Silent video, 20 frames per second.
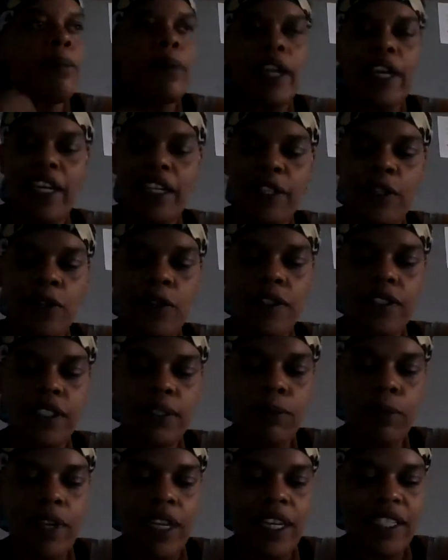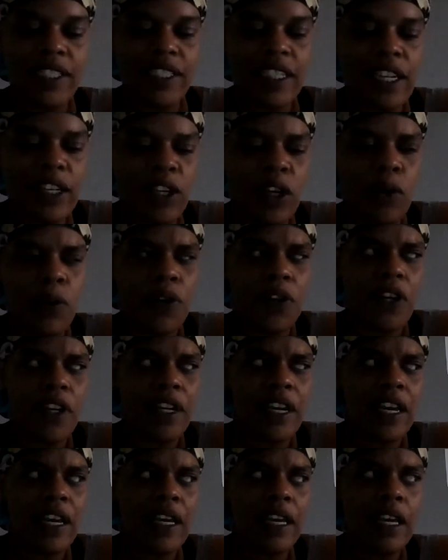But I had noticed when I started going
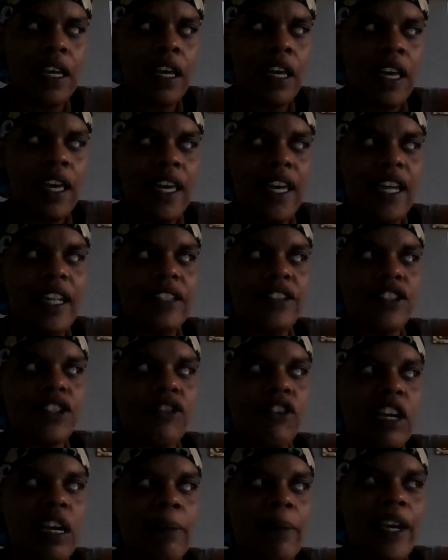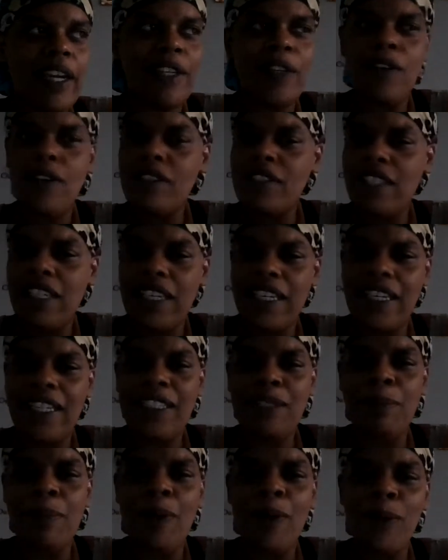on uh, Instagram, I noticed like
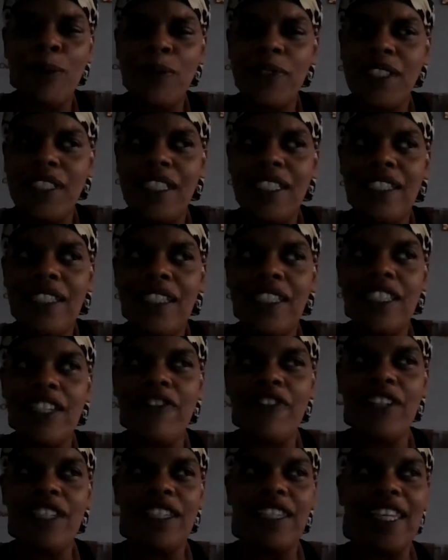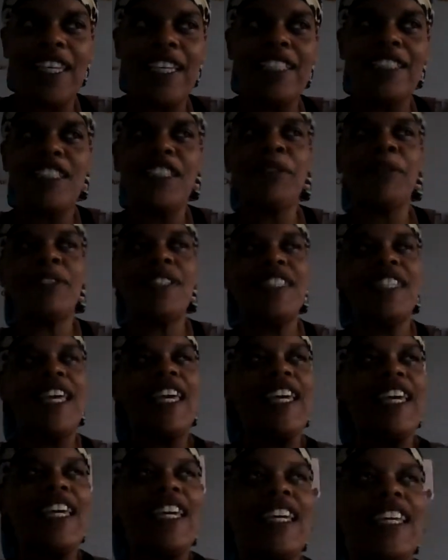his posts and the different things he would
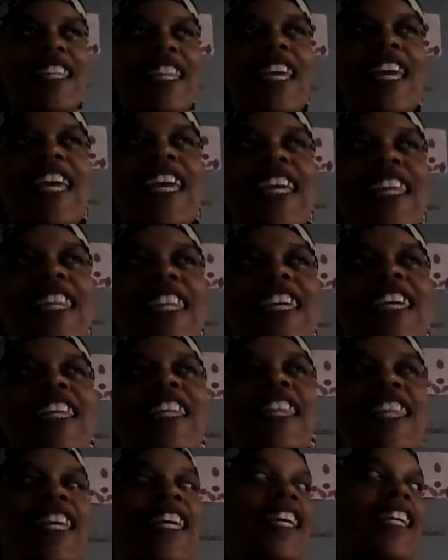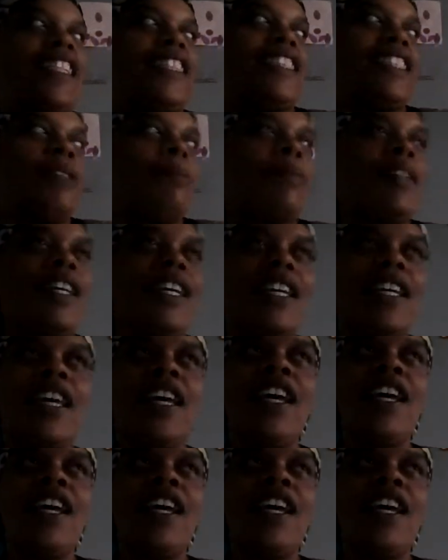say, the healing things, and I'm like,